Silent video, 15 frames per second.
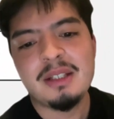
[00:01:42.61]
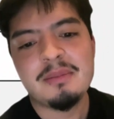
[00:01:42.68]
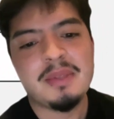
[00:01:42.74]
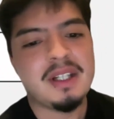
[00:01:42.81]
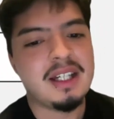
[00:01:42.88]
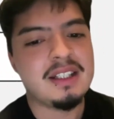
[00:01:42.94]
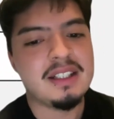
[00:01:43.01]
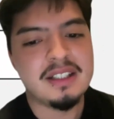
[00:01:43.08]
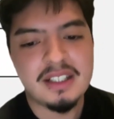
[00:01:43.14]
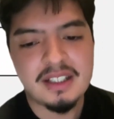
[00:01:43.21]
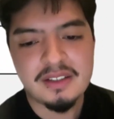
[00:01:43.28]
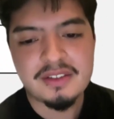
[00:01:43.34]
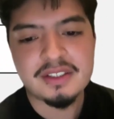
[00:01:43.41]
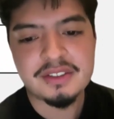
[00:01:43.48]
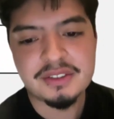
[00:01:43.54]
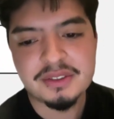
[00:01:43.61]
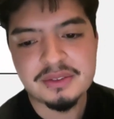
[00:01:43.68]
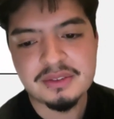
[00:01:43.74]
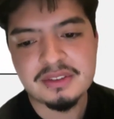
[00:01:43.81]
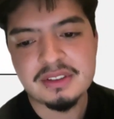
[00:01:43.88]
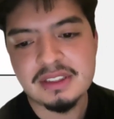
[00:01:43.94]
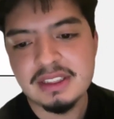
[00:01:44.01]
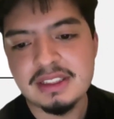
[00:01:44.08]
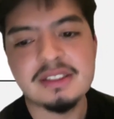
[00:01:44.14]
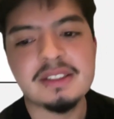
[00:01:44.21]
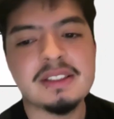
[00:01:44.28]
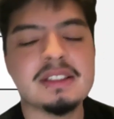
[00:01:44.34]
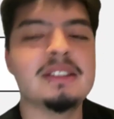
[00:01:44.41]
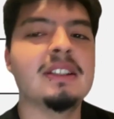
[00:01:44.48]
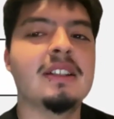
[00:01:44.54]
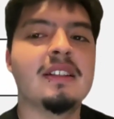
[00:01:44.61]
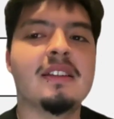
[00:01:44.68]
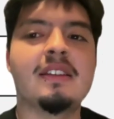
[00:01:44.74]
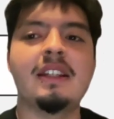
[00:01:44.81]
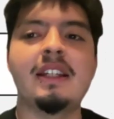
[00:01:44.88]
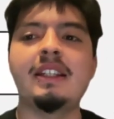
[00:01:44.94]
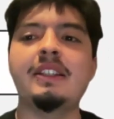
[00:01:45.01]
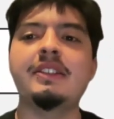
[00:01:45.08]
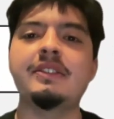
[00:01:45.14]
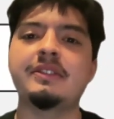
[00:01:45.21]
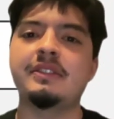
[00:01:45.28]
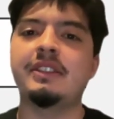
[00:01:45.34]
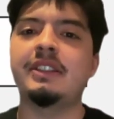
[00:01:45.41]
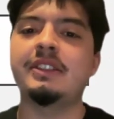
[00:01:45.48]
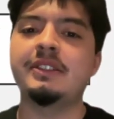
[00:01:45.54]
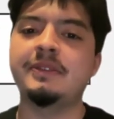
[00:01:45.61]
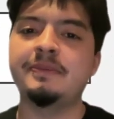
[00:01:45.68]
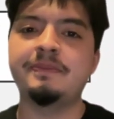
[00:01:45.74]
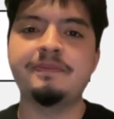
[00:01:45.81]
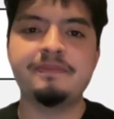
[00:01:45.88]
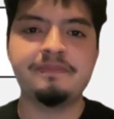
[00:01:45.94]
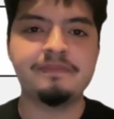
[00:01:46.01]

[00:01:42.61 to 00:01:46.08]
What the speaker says: but had health issues leading to his death 8 years later.